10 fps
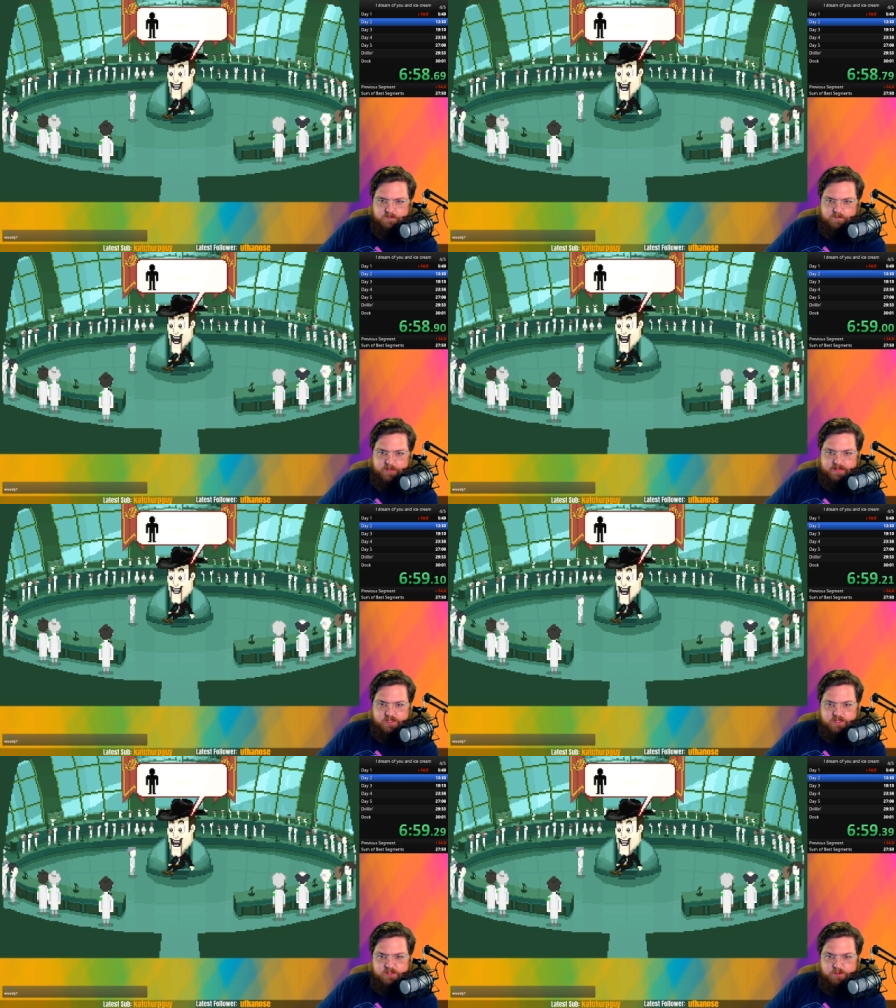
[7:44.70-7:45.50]

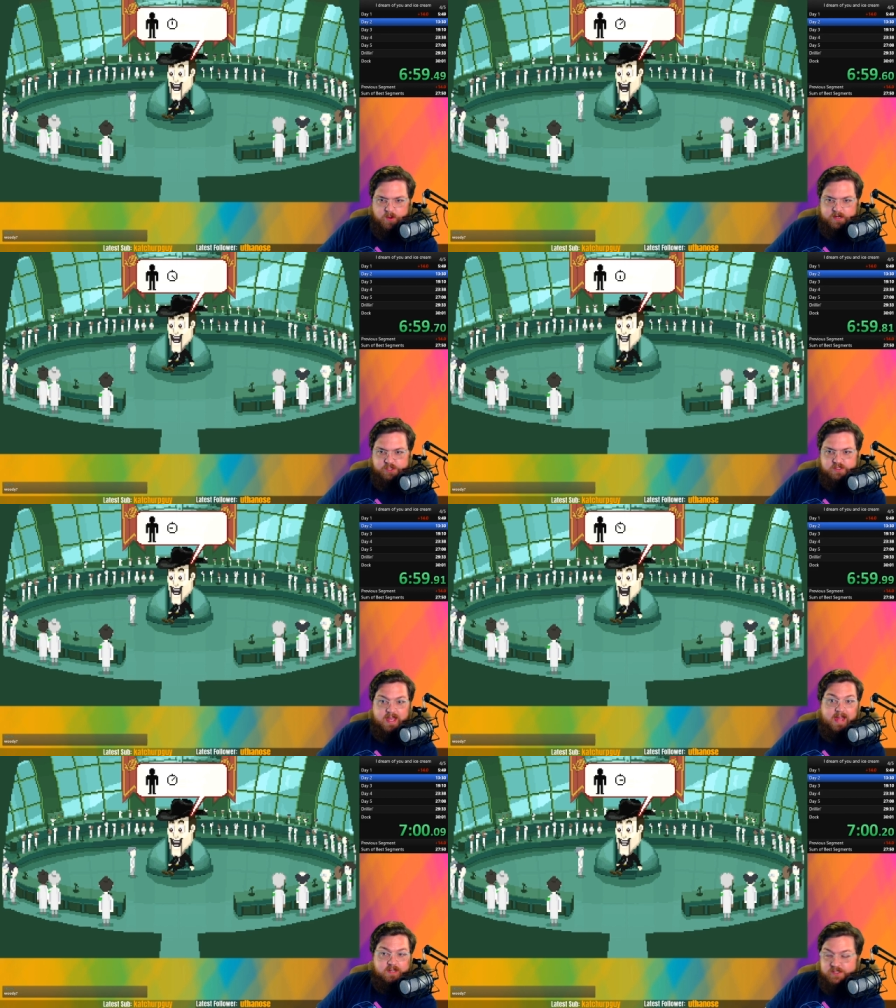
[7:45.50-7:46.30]
basically, some questions
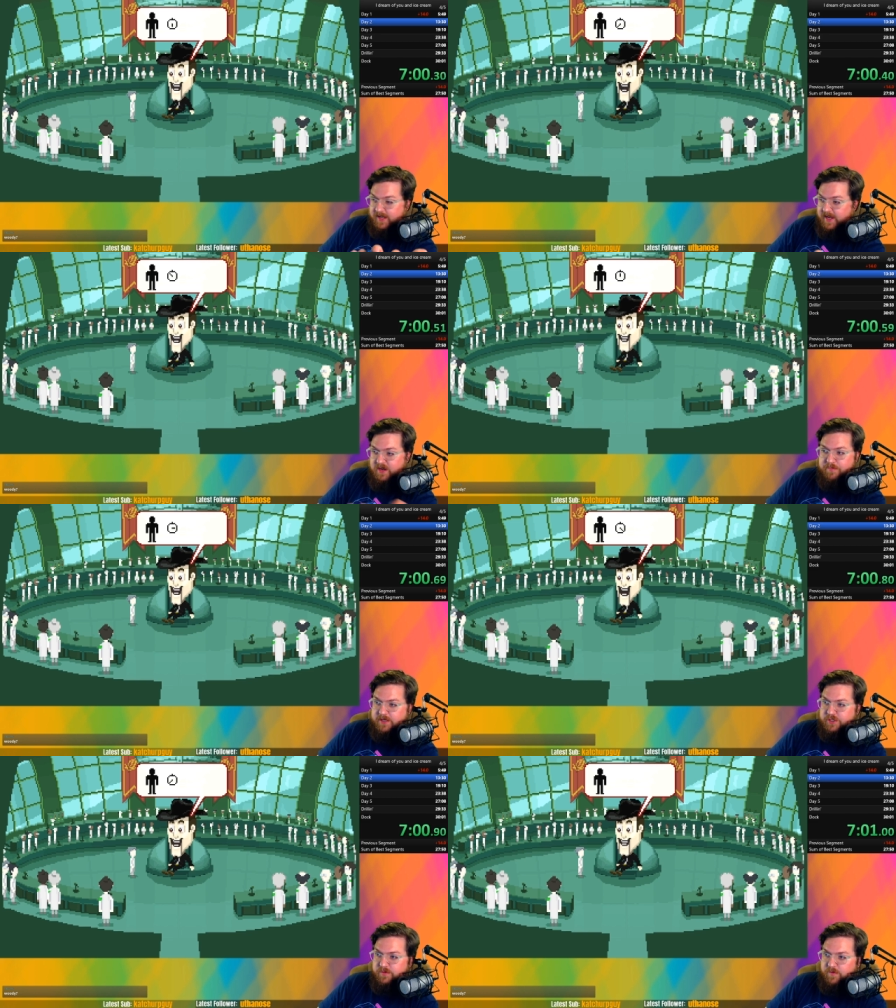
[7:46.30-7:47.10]
asked again in
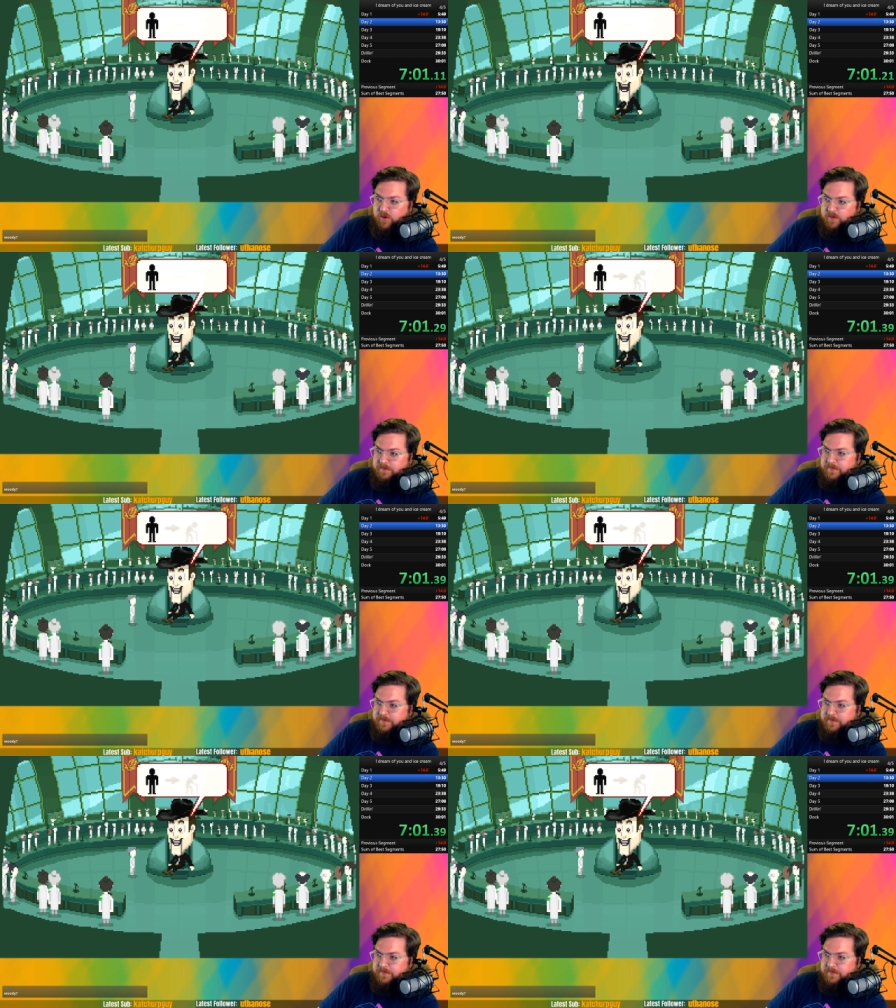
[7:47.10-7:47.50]
picture form.